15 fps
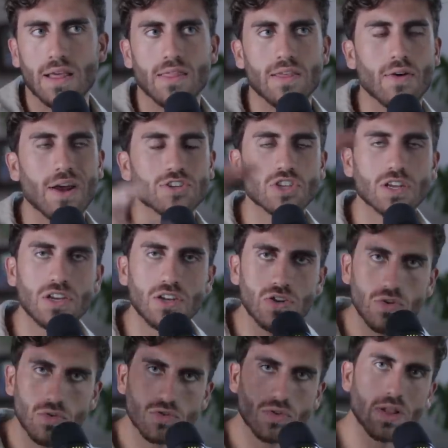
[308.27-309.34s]
They're actually
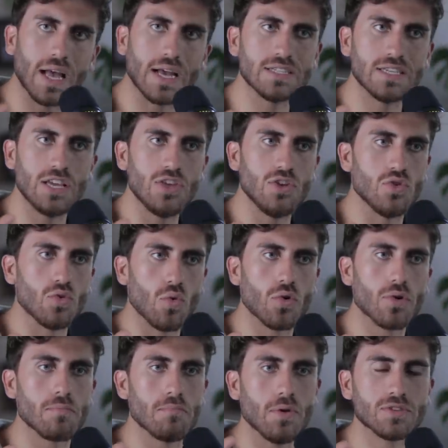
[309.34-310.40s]
neutralizing
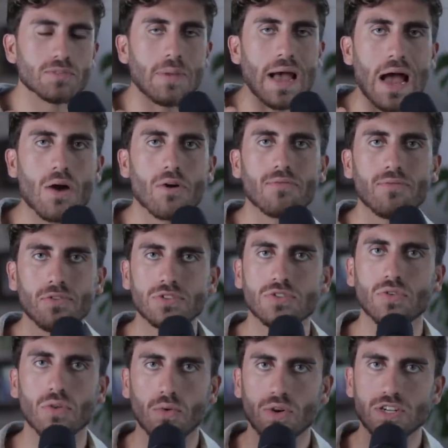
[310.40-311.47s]
your most powerful
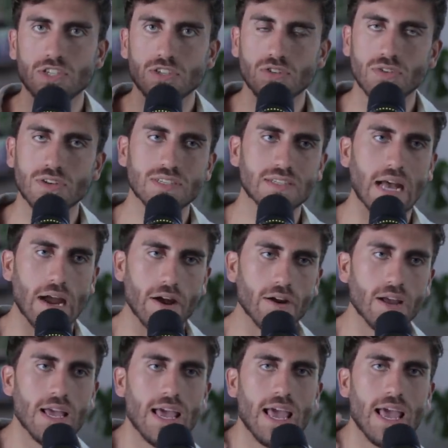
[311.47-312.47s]
tool, which is your desire,